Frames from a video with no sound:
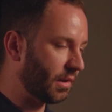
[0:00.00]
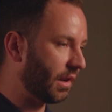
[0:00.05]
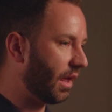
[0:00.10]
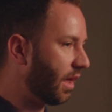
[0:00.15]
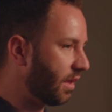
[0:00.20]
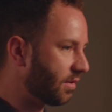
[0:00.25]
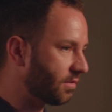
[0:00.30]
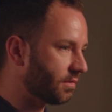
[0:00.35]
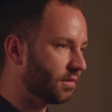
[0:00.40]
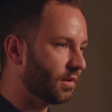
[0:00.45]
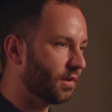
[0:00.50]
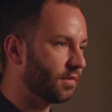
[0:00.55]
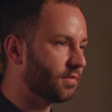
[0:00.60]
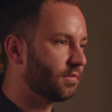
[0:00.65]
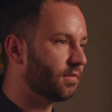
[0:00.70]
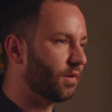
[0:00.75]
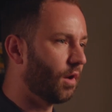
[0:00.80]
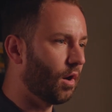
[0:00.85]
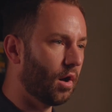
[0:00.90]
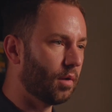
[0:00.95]
bit of
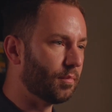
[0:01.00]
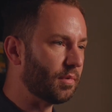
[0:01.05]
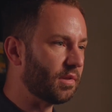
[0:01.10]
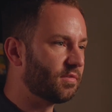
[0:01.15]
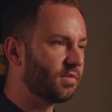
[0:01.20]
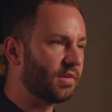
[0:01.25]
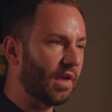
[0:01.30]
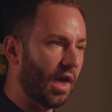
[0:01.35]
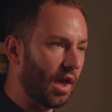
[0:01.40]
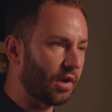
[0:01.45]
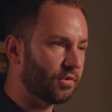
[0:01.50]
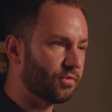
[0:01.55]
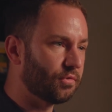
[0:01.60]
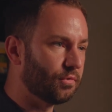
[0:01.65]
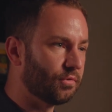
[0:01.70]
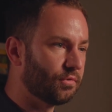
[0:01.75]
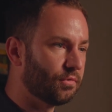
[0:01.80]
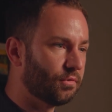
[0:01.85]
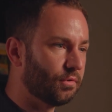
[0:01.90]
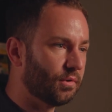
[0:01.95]
hazelnuts, almonds,
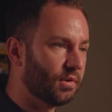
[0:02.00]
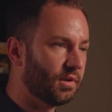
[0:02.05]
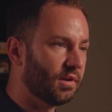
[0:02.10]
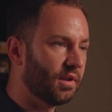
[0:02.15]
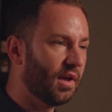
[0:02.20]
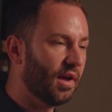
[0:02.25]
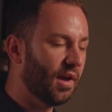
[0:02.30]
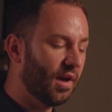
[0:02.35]
cashews to it